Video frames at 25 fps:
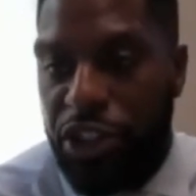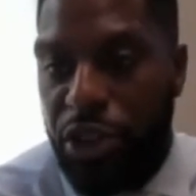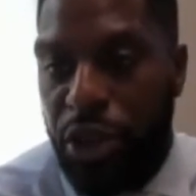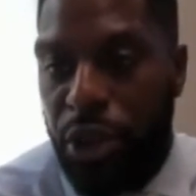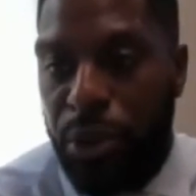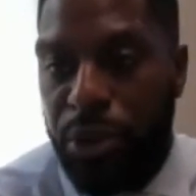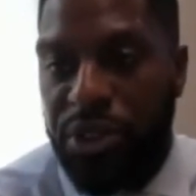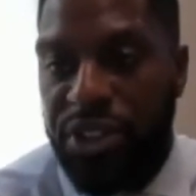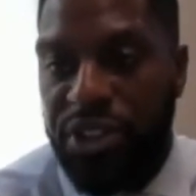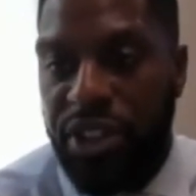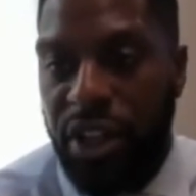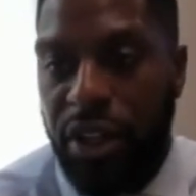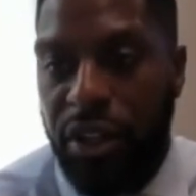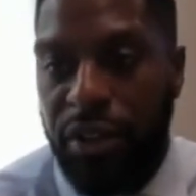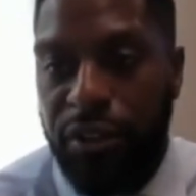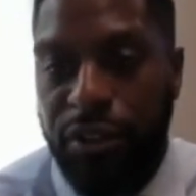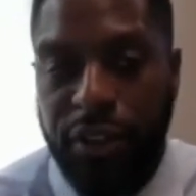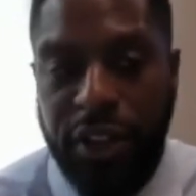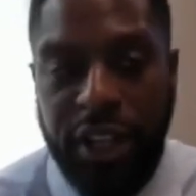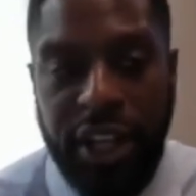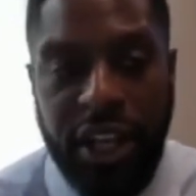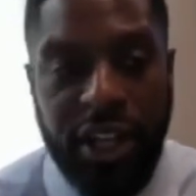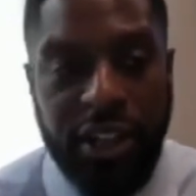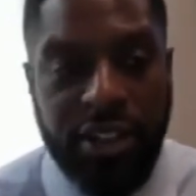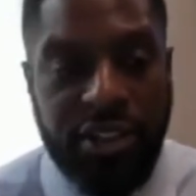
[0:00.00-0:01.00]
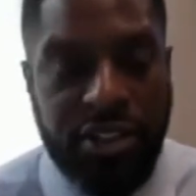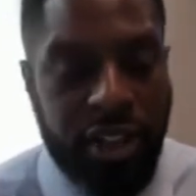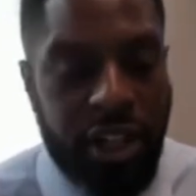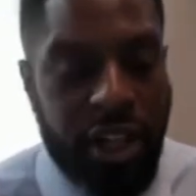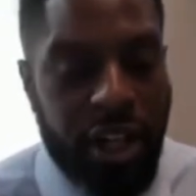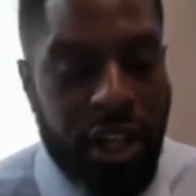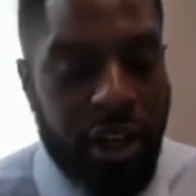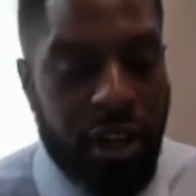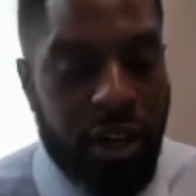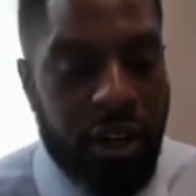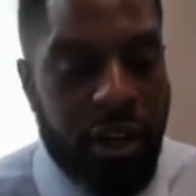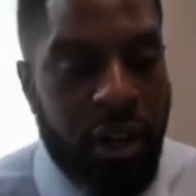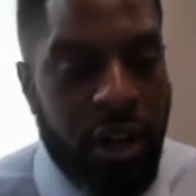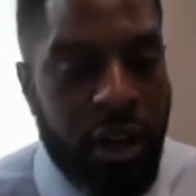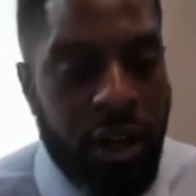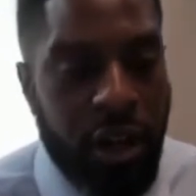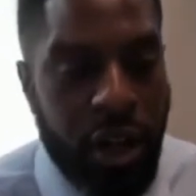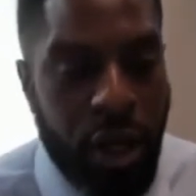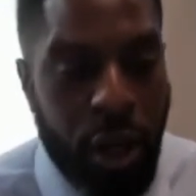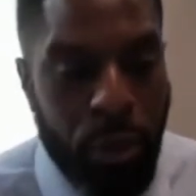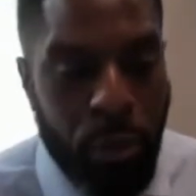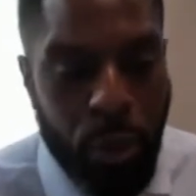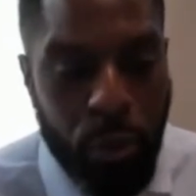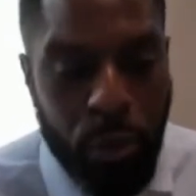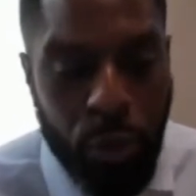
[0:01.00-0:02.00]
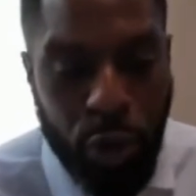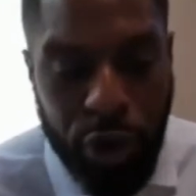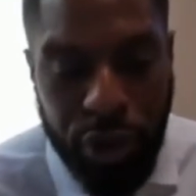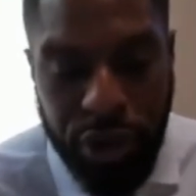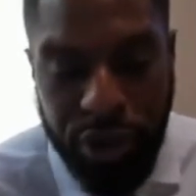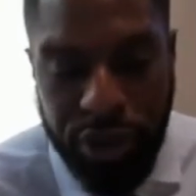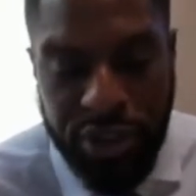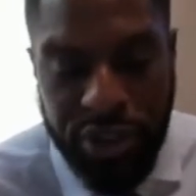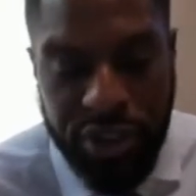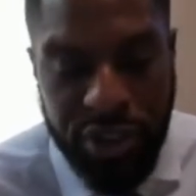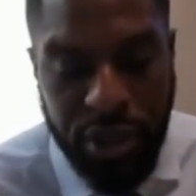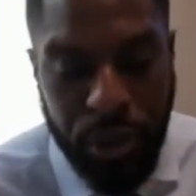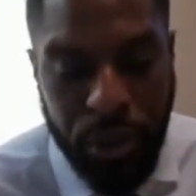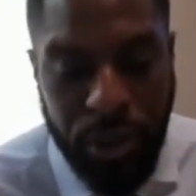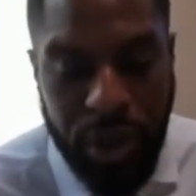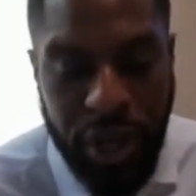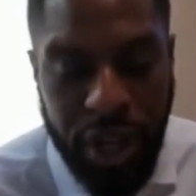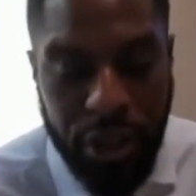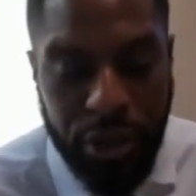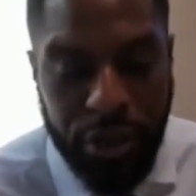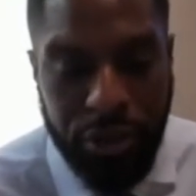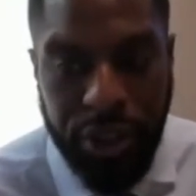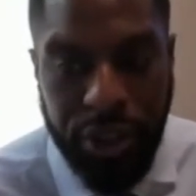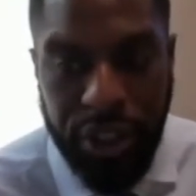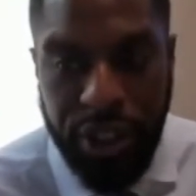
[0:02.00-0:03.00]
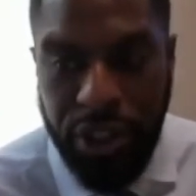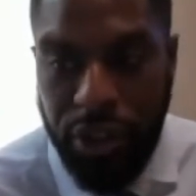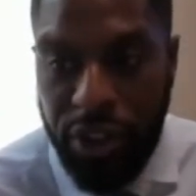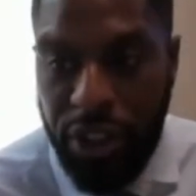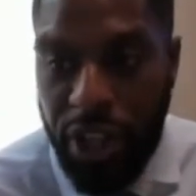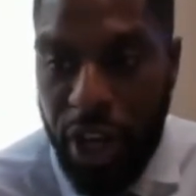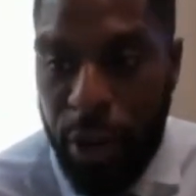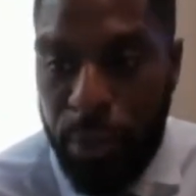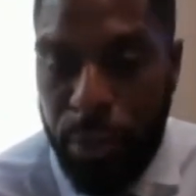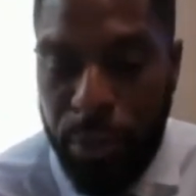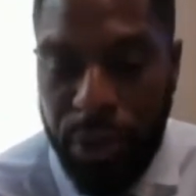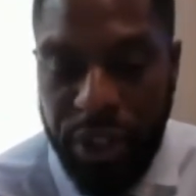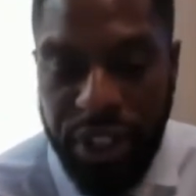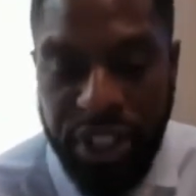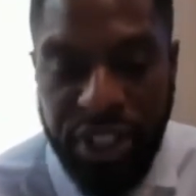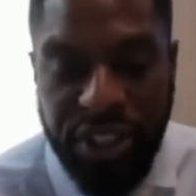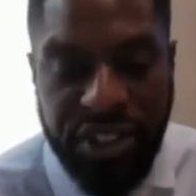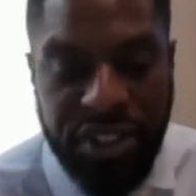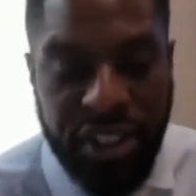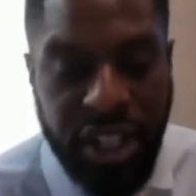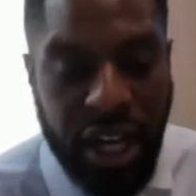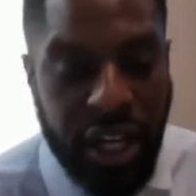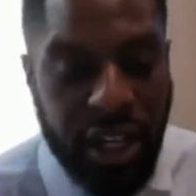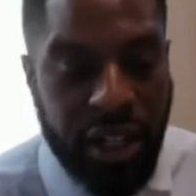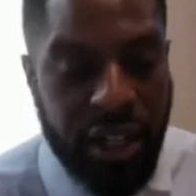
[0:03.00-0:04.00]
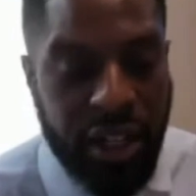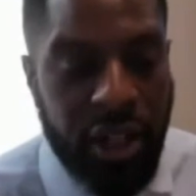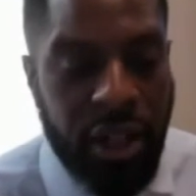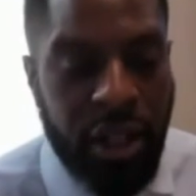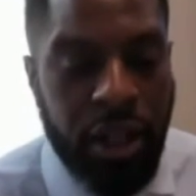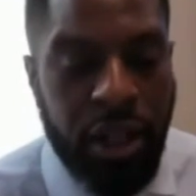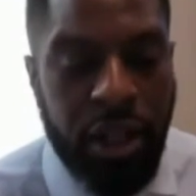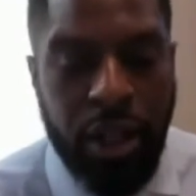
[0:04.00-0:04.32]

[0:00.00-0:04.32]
Koch Center for Cancer Care at Memorial Sloan Kettering on the Upper East Side.